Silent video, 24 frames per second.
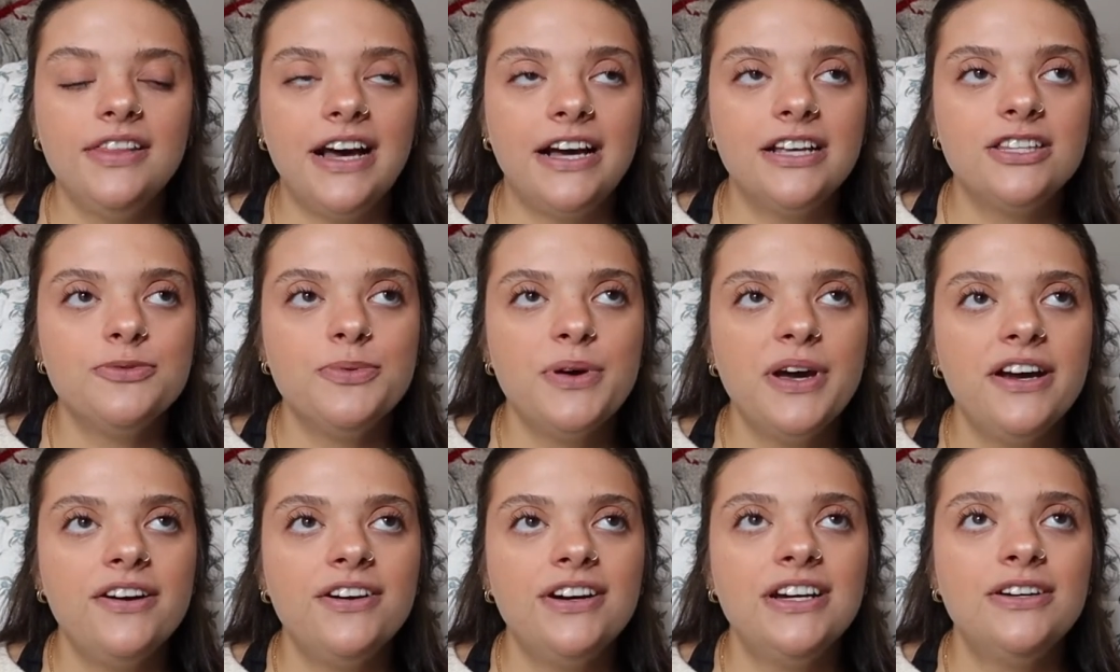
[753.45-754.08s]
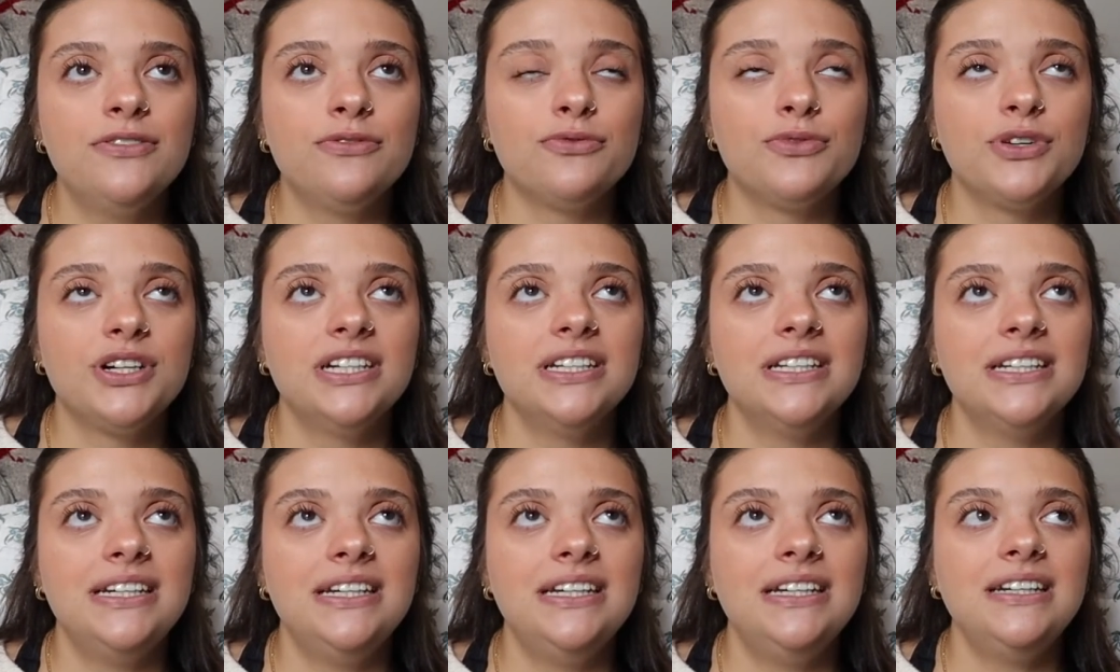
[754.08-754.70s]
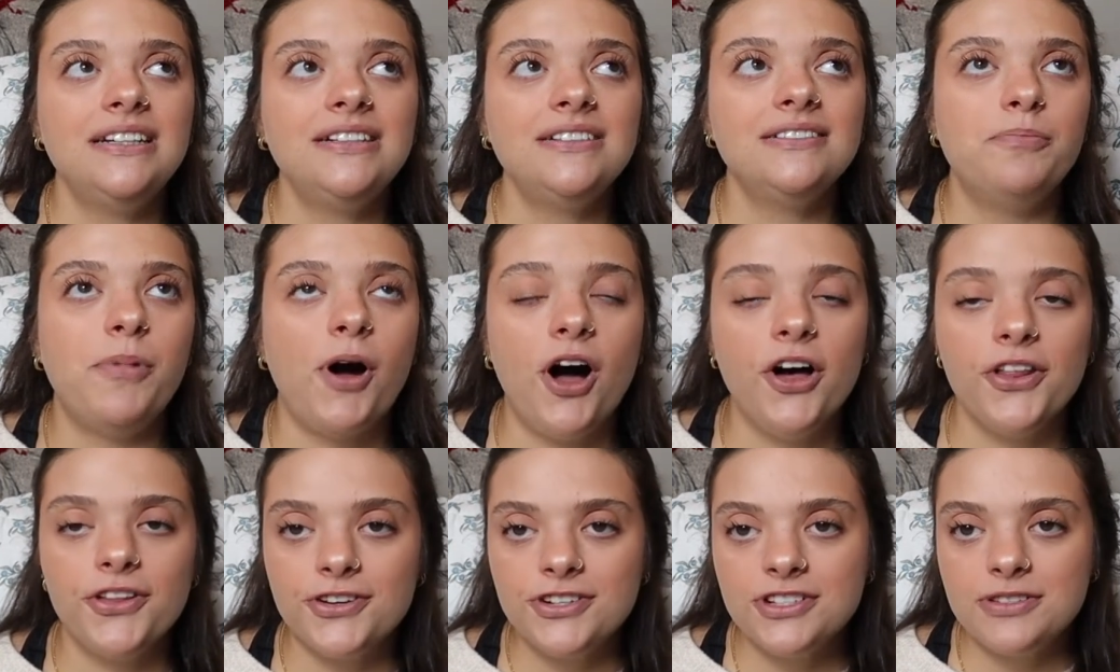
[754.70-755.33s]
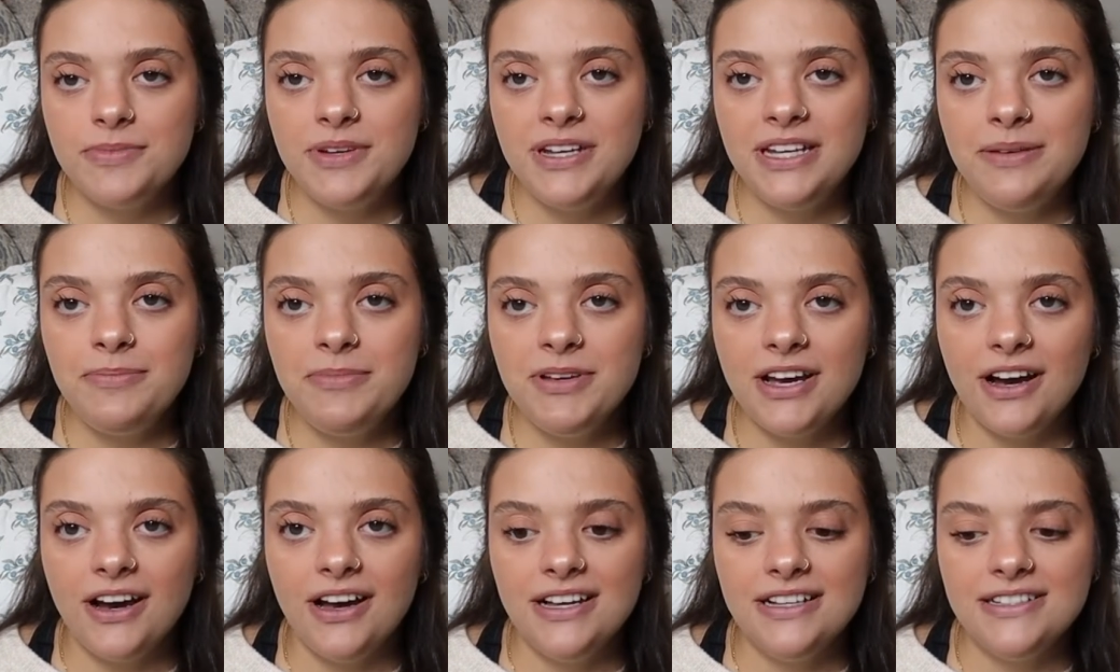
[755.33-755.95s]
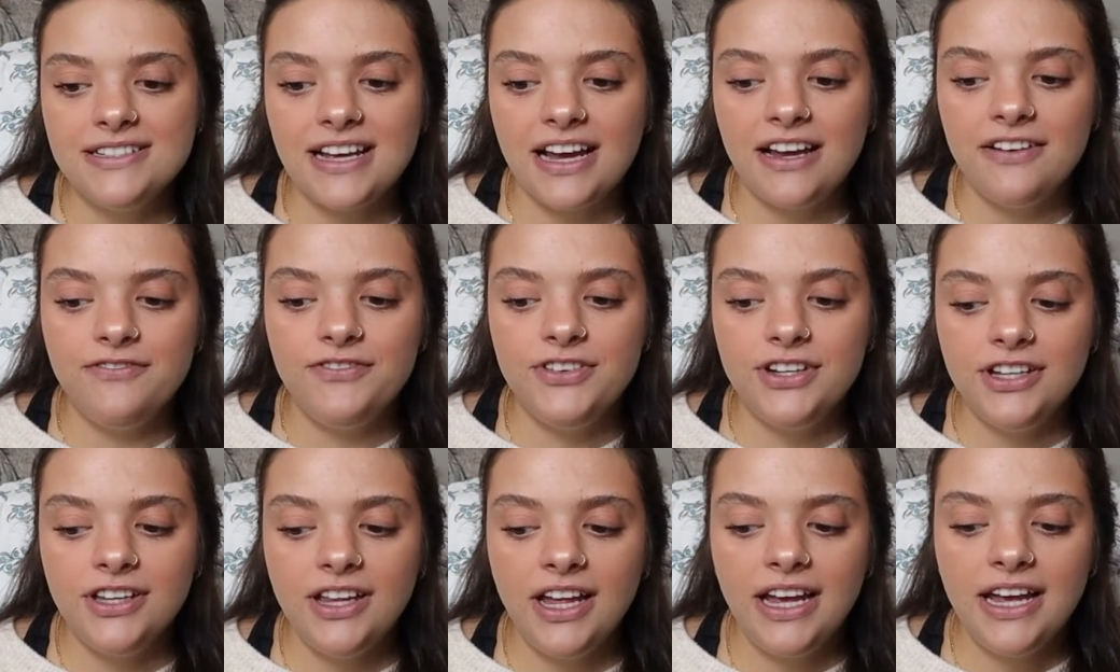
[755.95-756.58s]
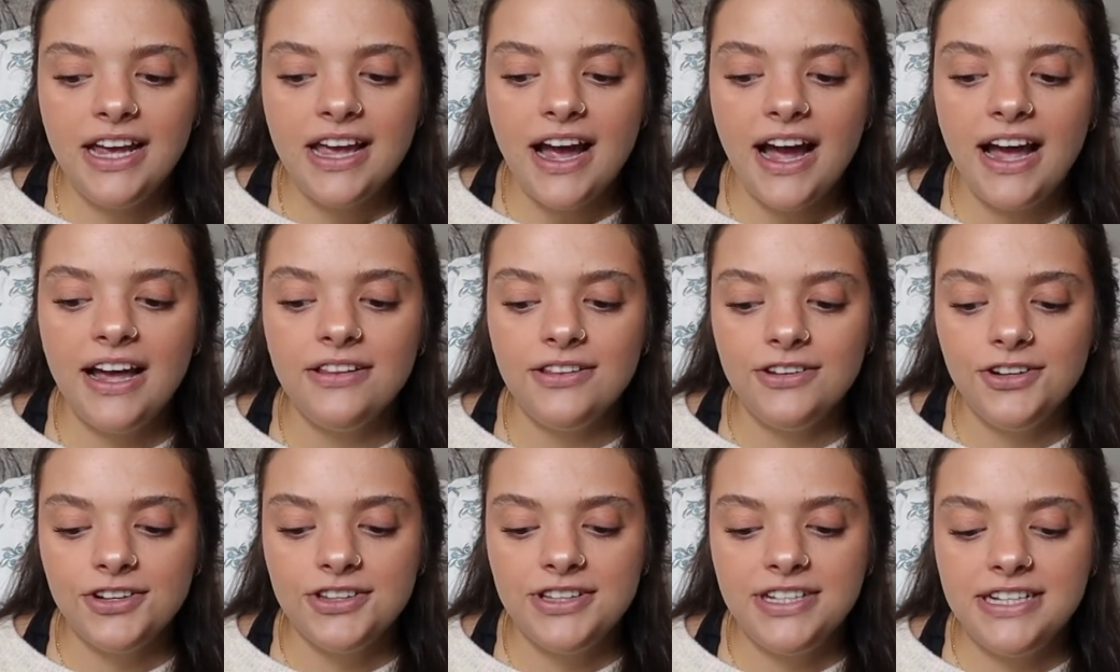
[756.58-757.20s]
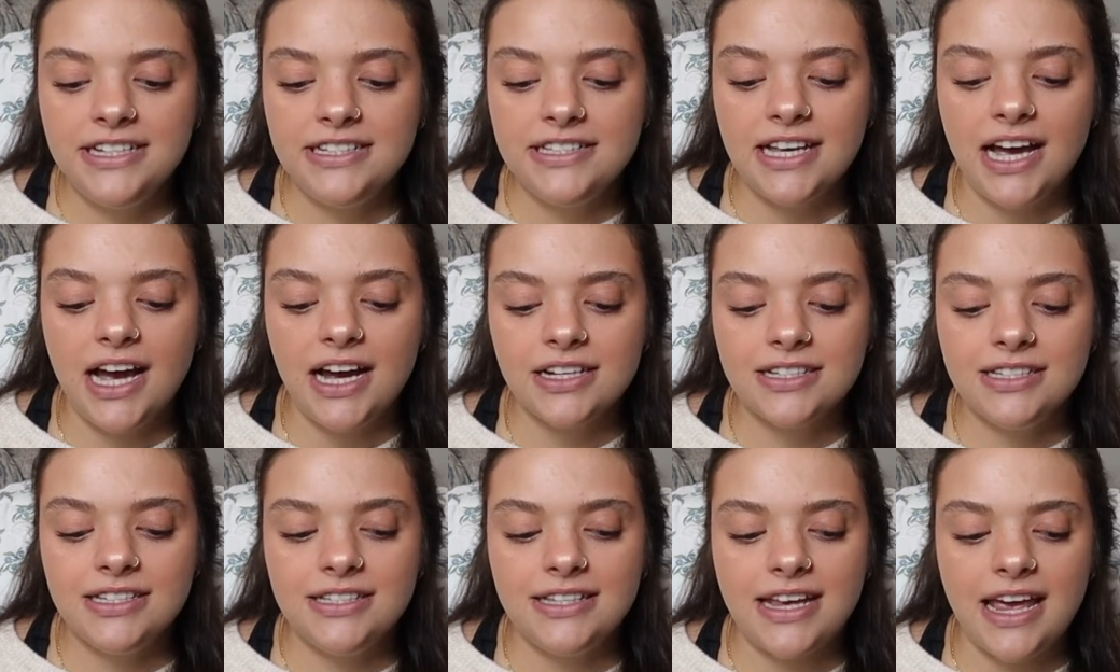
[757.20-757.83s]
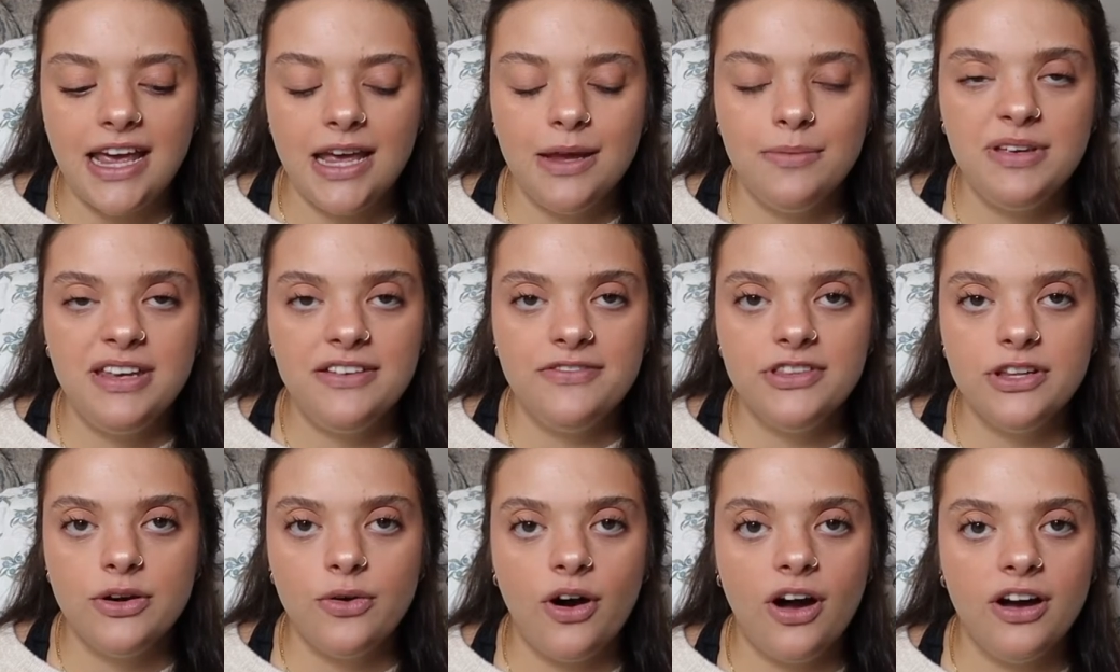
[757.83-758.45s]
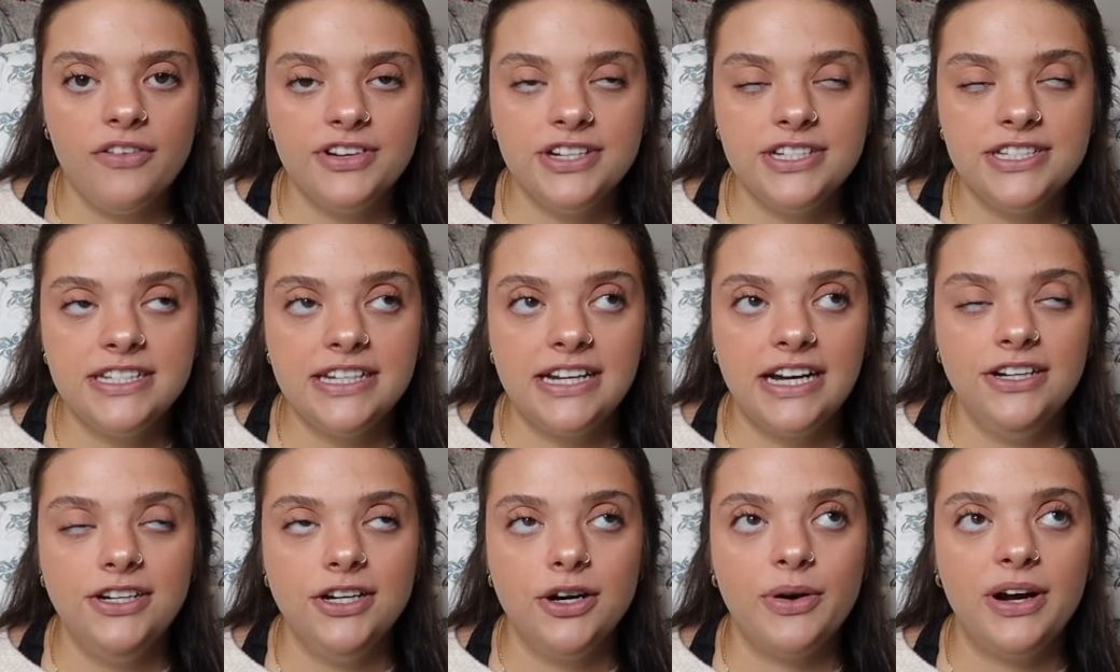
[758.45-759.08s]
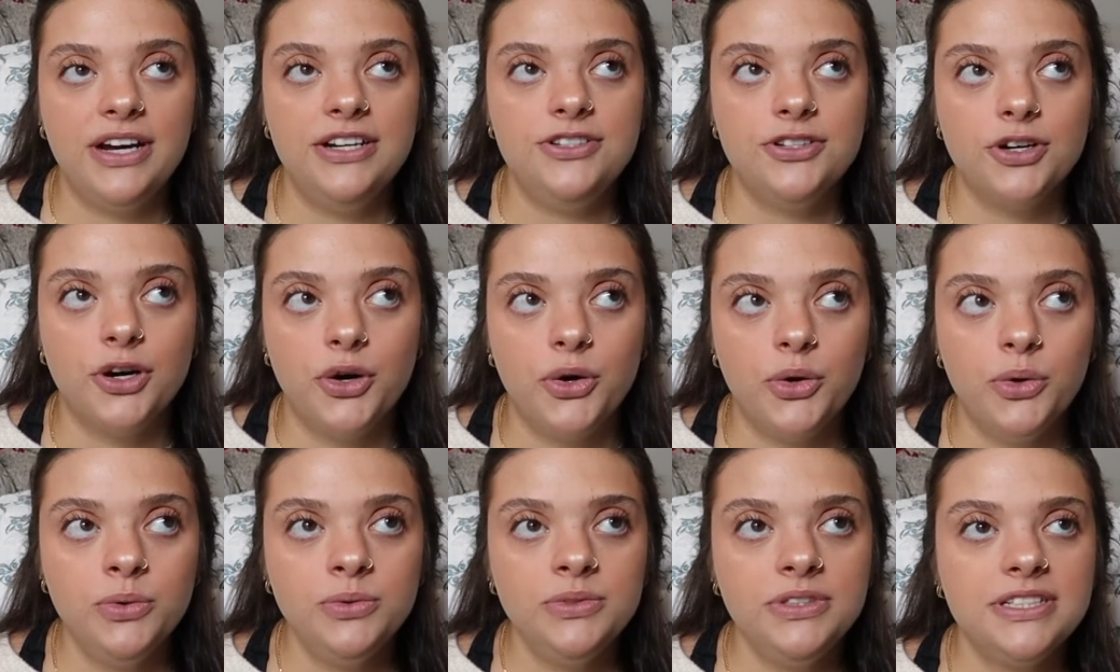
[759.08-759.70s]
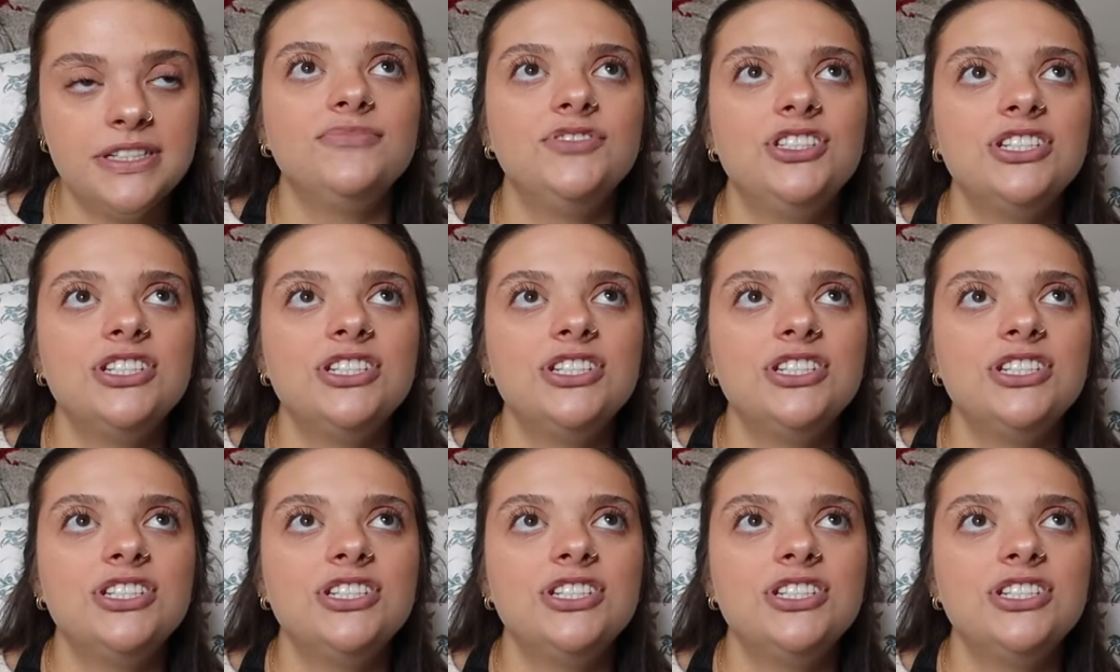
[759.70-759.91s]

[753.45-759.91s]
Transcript: that's where it really bothers me because I feel like I look the exact same, even though obviously I know I don't.